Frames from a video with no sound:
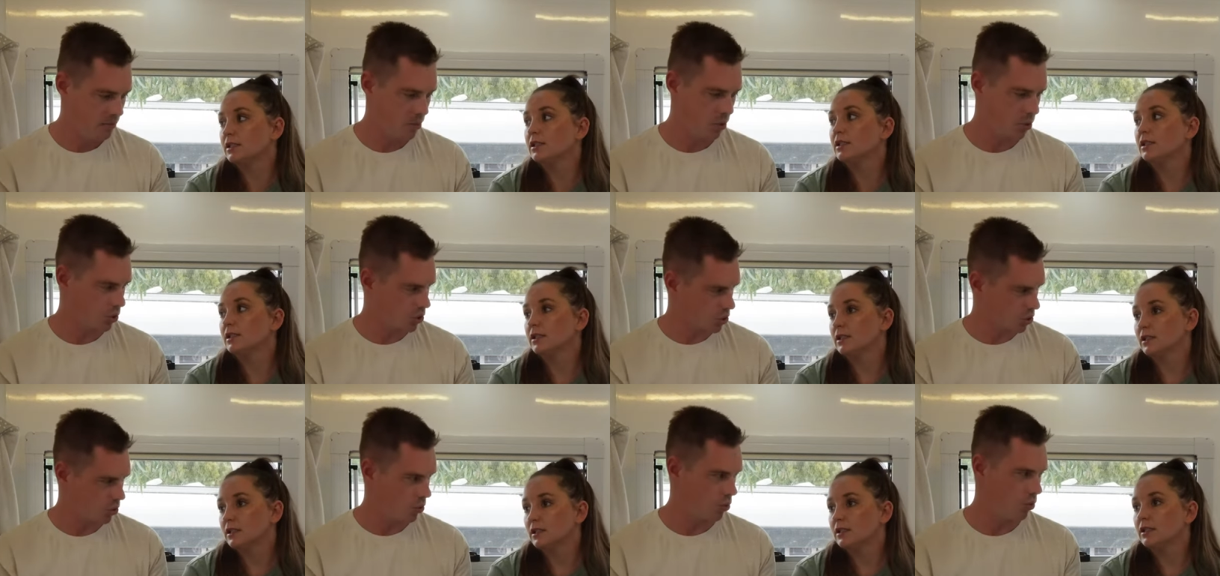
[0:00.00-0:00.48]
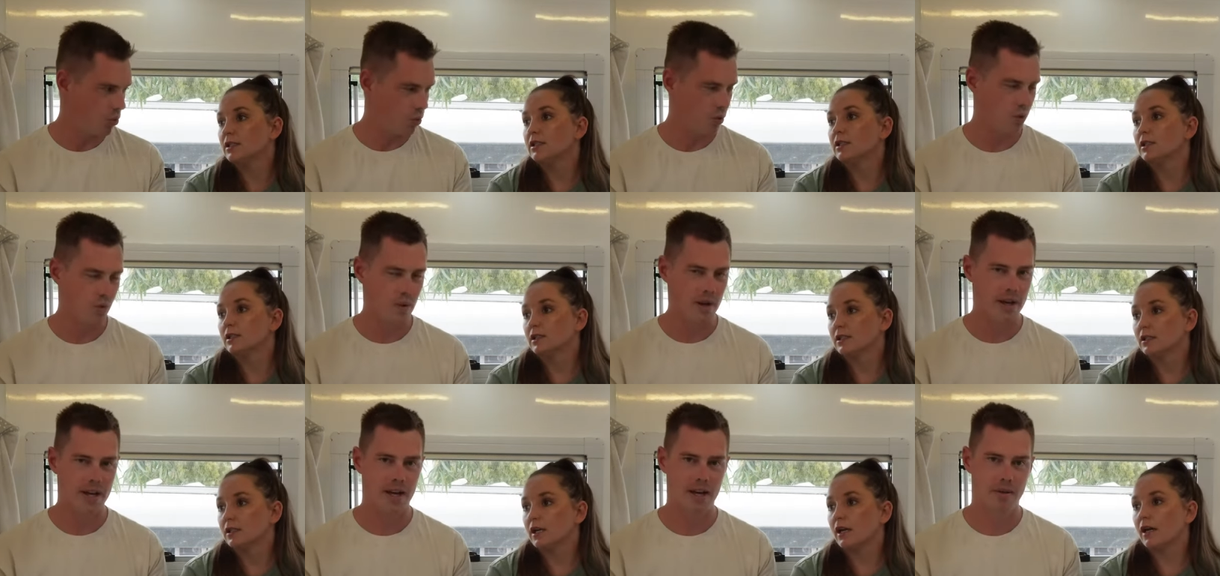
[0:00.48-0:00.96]
Speaker 1: pushed all
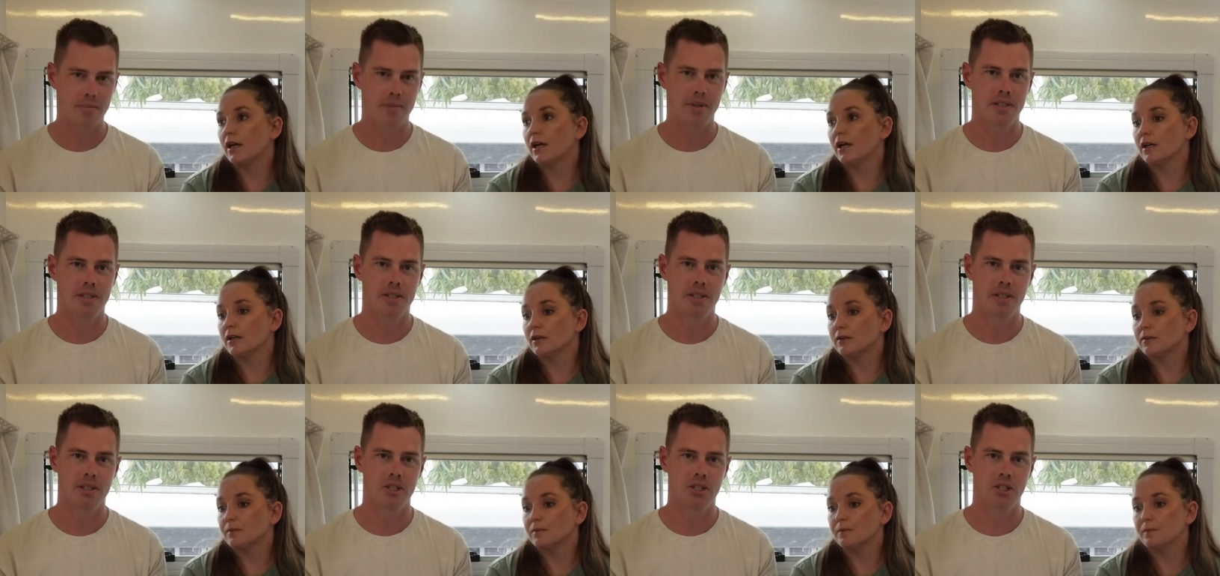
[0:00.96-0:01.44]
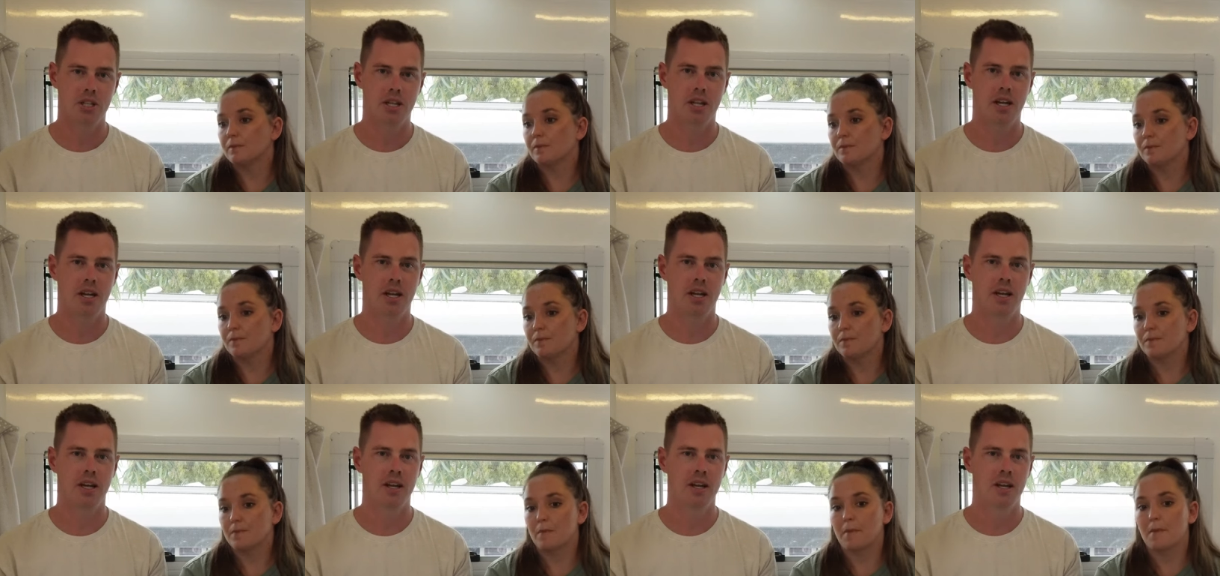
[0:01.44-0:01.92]
the way up into the
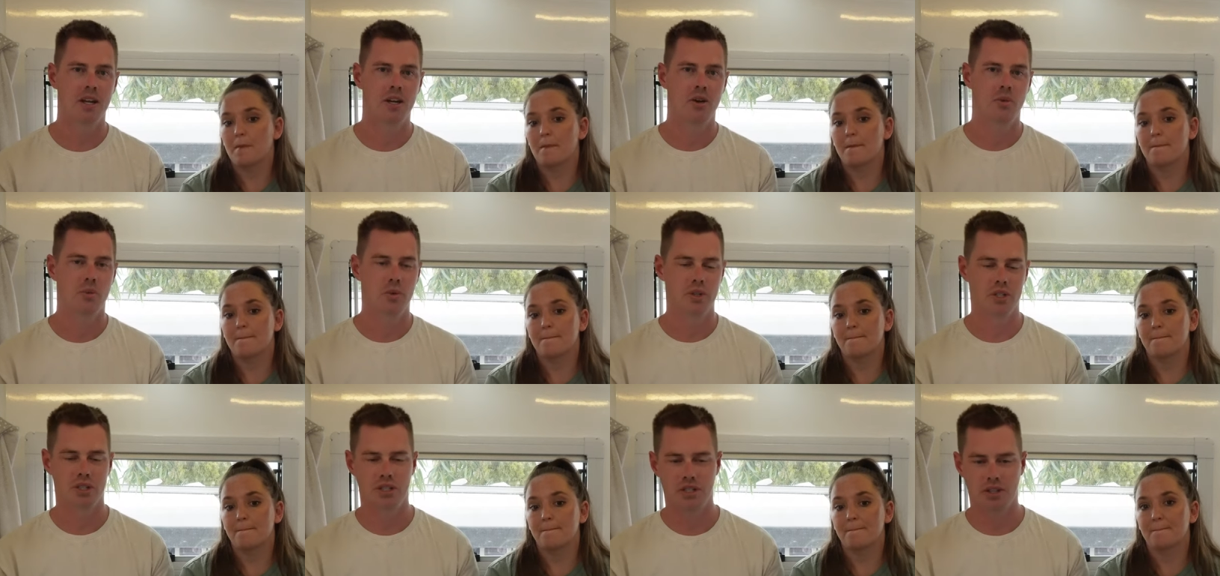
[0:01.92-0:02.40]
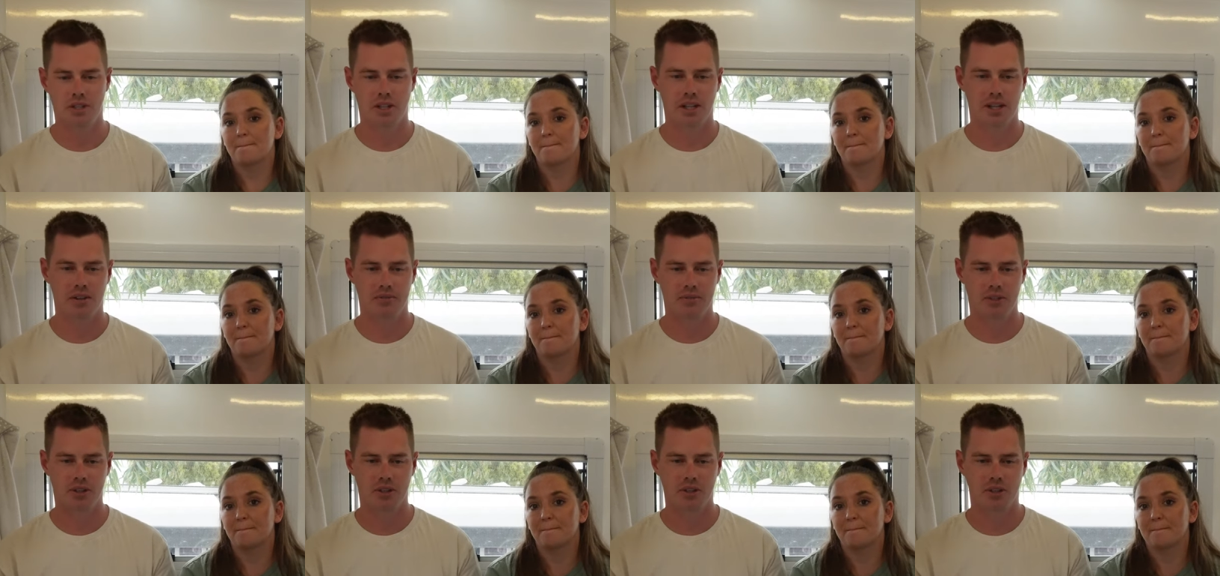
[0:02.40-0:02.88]
chair, we still
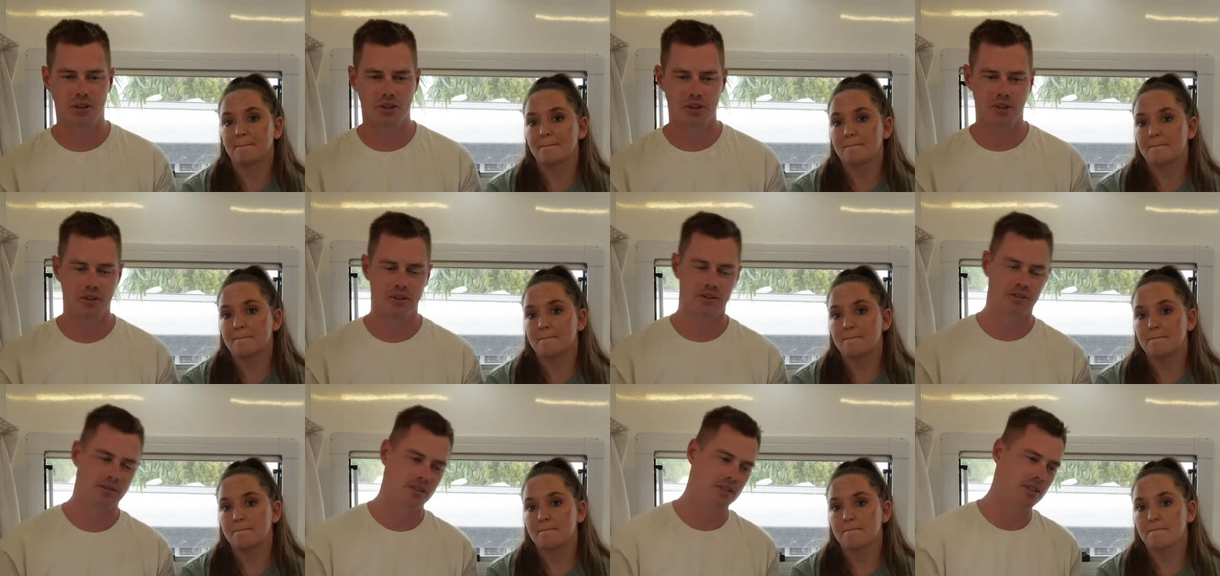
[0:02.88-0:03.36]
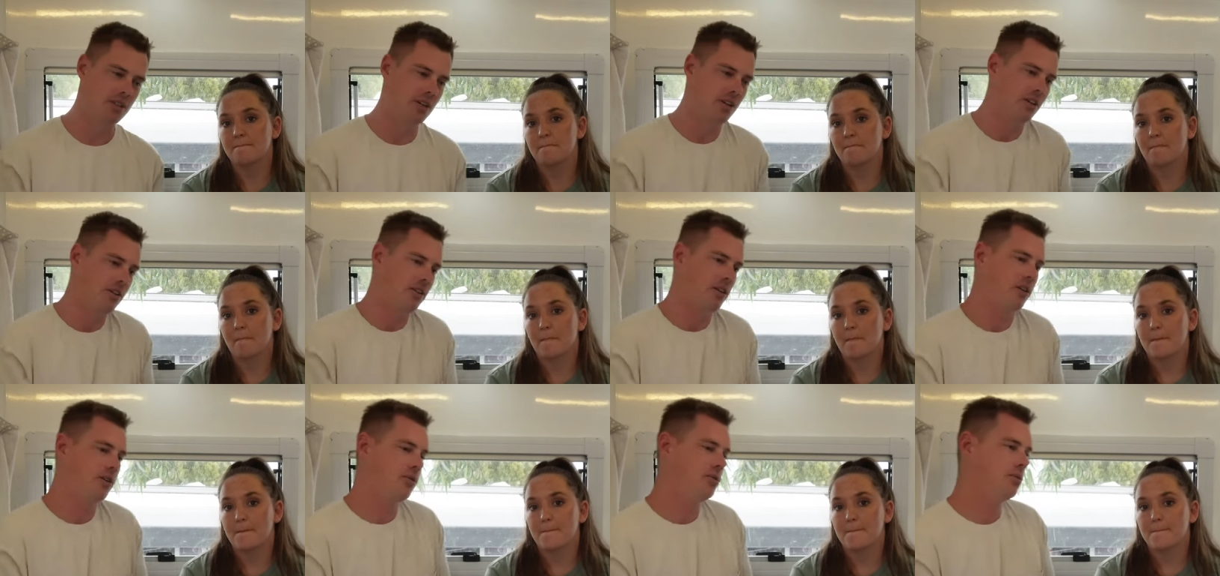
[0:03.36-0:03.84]
have to go, you
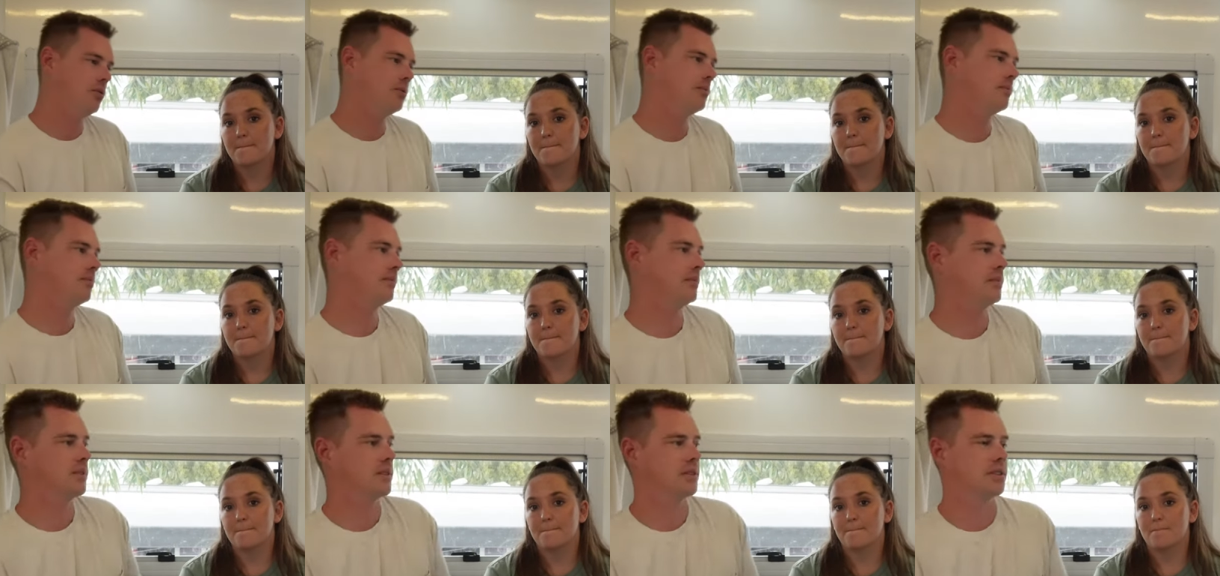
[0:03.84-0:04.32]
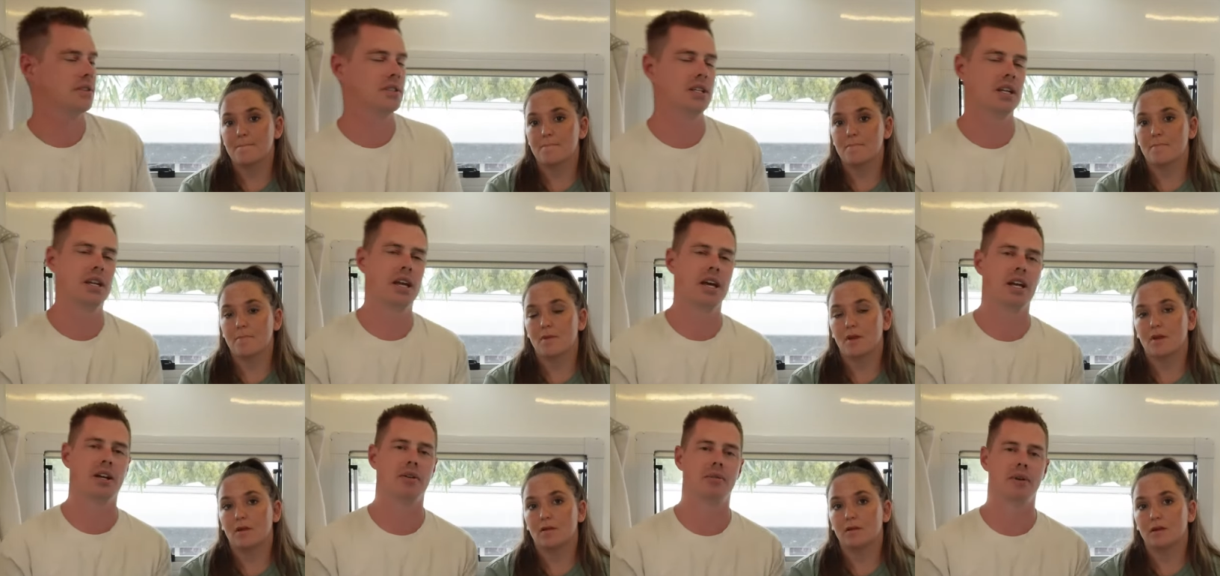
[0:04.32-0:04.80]
know, like oh,
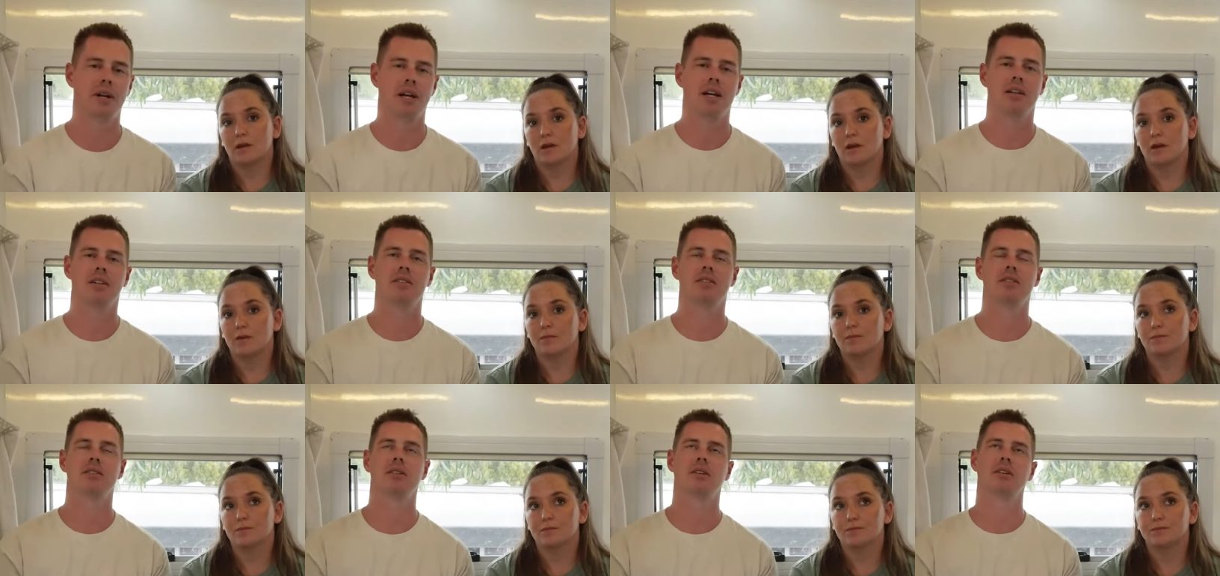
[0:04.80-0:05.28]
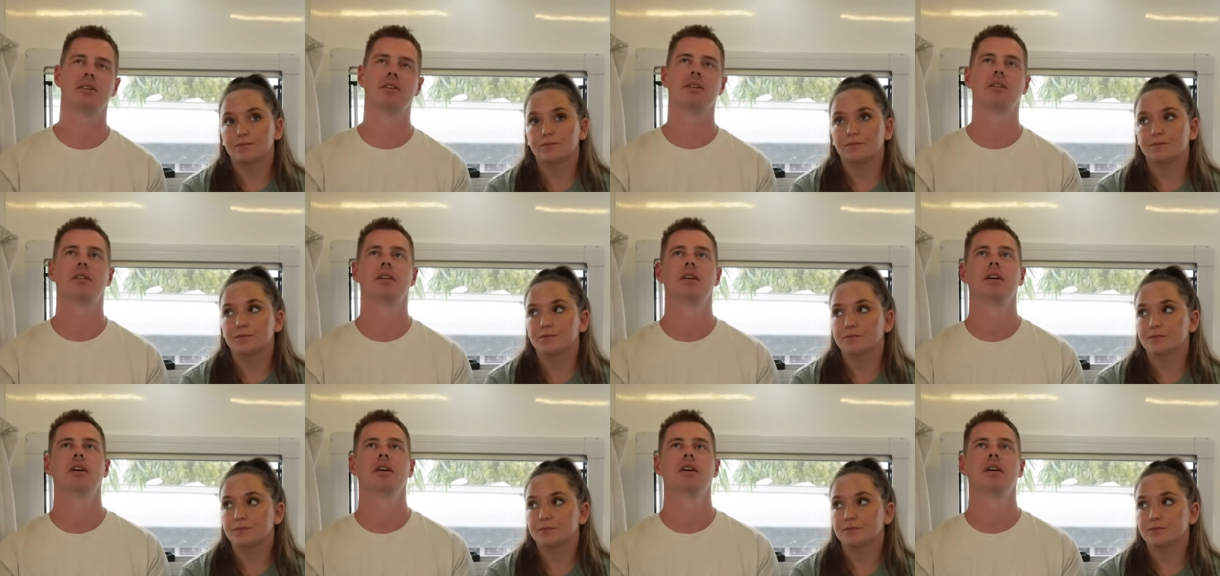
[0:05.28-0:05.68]
to get around. So